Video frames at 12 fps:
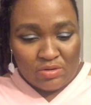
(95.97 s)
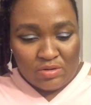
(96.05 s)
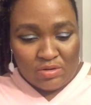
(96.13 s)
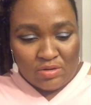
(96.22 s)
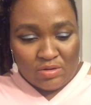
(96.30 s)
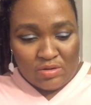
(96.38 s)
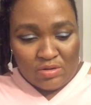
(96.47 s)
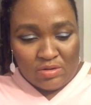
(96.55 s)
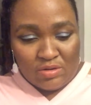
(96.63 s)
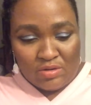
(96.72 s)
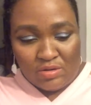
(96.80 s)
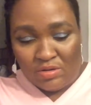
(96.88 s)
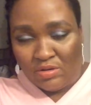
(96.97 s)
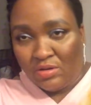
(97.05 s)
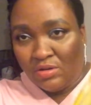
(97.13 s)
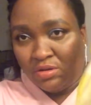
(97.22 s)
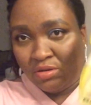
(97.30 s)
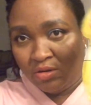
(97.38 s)

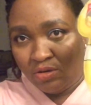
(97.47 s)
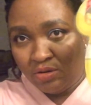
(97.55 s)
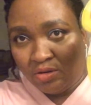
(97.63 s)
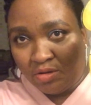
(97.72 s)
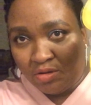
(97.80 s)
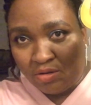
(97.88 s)
Nothing is said.